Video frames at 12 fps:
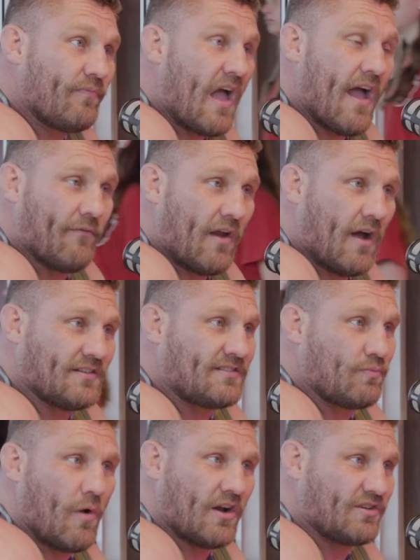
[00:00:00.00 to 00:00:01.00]
I have not
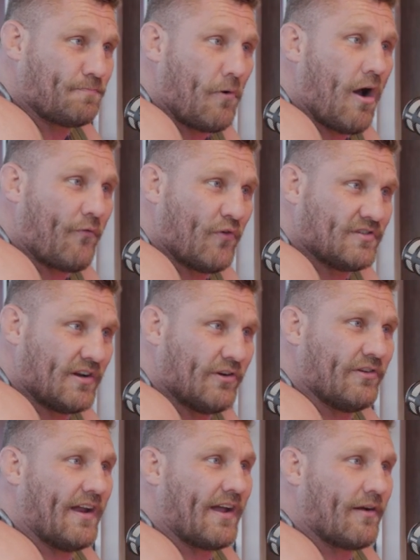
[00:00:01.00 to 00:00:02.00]
just watched Brock vs.
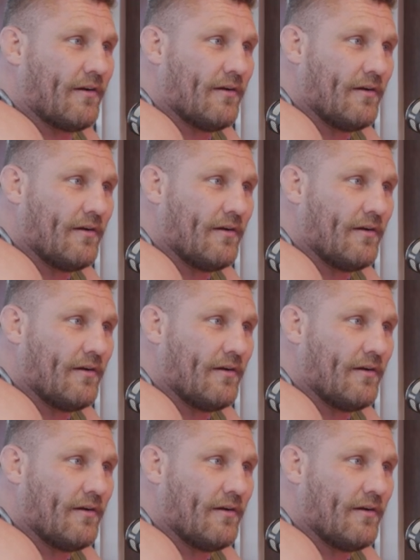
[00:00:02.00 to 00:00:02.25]
Undertaker.